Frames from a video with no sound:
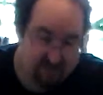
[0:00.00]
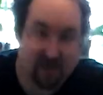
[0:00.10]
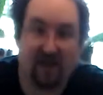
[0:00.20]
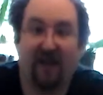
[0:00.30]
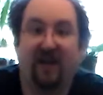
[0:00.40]

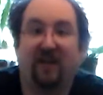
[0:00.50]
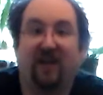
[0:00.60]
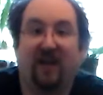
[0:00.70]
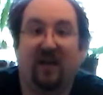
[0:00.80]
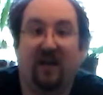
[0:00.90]
but
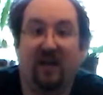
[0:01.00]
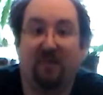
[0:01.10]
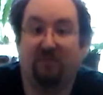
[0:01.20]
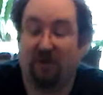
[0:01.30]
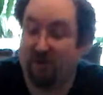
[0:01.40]

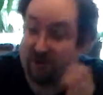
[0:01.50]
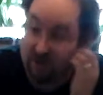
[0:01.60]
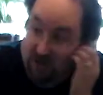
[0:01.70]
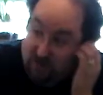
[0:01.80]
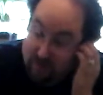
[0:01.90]
we're going
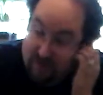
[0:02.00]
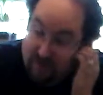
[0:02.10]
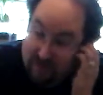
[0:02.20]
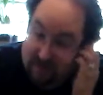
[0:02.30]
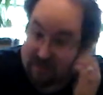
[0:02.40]
to go
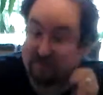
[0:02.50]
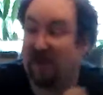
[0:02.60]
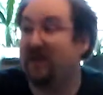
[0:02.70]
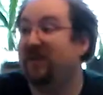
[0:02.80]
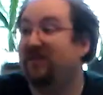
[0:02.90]
with some
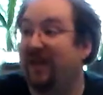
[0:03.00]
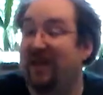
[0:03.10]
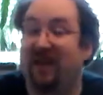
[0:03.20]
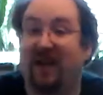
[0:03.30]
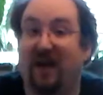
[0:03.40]
kind of
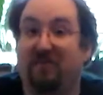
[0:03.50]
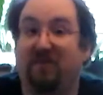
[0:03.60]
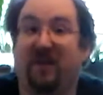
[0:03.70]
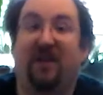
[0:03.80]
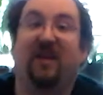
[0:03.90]
I'm
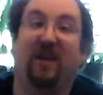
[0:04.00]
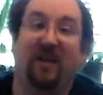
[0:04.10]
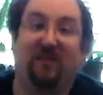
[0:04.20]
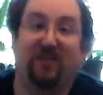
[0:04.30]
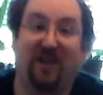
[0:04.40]
playing
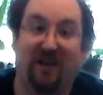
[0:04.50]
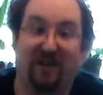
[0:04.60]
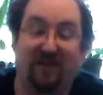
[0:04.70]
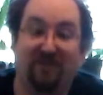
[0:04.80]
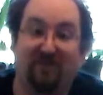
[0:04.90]
games and
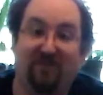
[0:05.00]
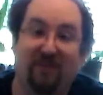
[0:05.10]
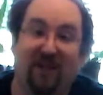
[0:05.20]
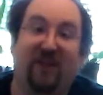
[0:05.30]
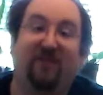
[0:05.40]

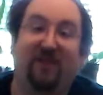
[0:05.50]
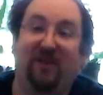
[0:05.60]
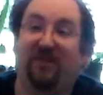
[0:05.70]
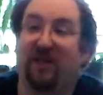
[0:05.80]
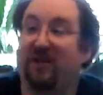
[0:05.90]
playing
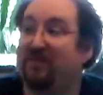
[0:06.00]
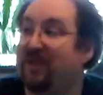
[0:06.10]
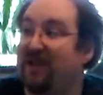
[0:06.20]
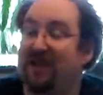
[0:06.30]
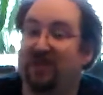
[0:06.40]
video games
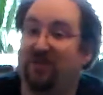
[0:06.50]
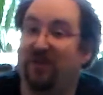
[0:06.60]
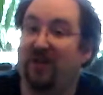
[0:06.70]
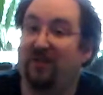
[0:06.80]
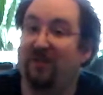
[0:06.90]
in a
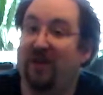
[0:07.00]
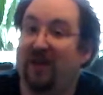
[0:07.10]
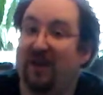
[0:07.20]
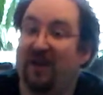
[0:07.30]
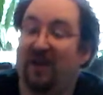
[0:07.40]
stream,
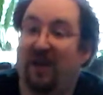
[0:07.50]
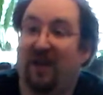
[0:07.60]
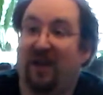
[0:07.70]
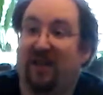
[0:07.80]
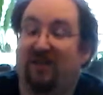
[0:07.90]

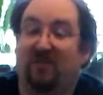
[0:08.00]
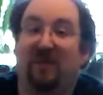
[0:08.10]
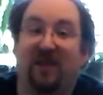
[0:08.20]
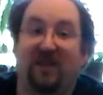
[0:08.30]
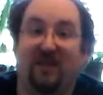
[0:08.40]
and there'll
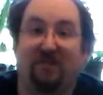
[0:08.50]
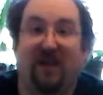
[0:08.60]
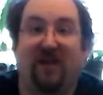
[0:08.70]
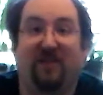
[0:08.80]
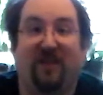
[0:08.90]
be some
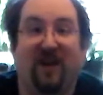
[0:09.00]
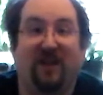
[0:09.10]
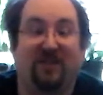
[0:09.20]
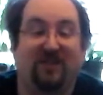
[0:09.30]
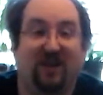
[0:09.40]
kind of
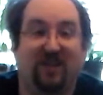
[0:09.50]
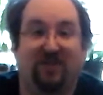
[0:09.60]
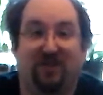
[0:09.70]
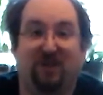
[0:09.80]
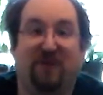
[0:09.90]
hot
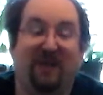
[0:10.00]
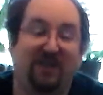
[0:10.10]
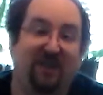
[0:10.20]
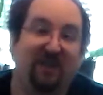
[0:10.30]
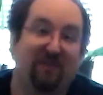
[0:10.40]
sauce or
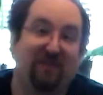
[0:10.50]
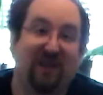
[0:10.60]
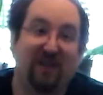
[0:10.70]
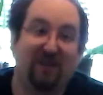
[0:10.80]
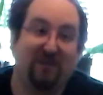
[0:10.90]
spicy thing
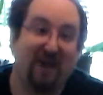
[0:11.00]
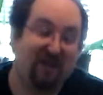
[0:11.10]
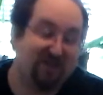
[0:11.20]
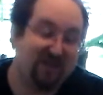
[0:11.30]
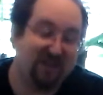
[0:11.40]
related
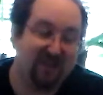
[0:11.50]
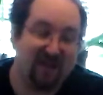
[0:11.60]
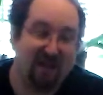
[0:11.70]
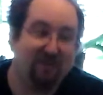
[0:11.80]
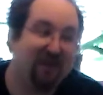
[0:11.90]
penalty
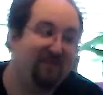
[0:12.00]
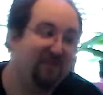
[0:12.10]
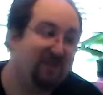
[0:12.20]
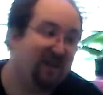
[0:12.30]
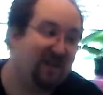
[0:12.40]
that I will have
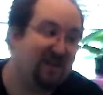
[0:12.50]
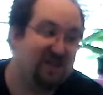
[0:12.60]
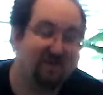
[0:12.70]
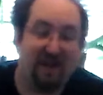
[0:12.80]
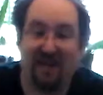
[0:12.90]
to pay
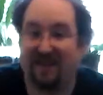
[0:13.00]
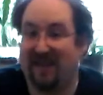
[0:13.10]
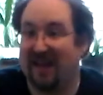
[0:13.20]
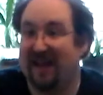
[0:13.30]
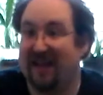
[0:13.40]
anytime I
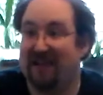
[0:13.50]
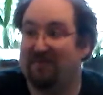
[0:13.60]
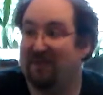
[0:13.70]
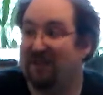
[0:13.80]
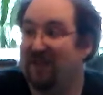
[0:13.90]
die,
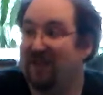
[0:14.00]
and